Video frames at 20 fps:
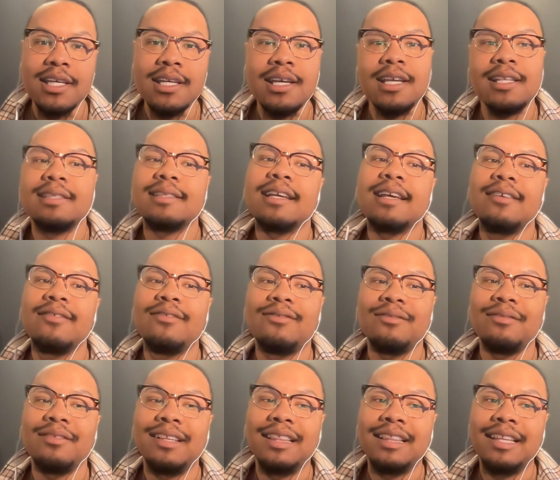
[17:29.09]
instead
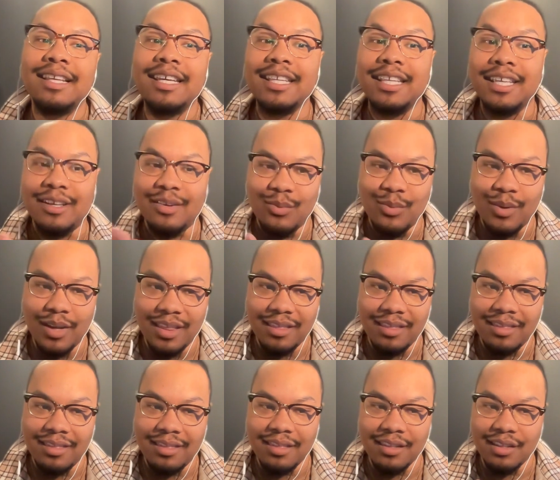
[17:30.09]
of leading
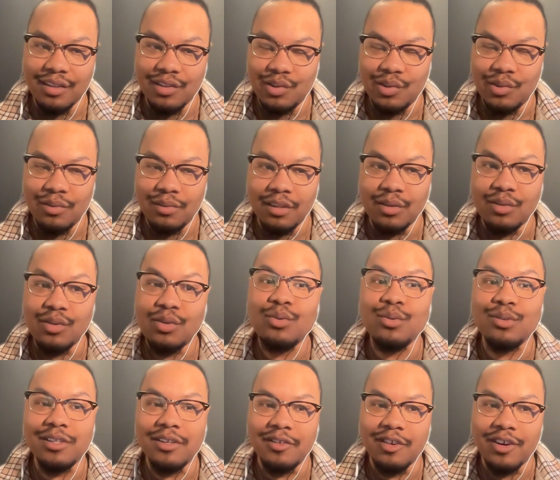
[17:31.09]
with the
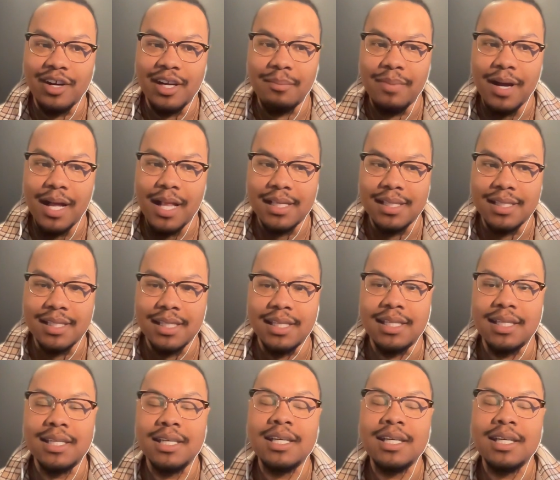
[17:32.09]
tools of creating policy.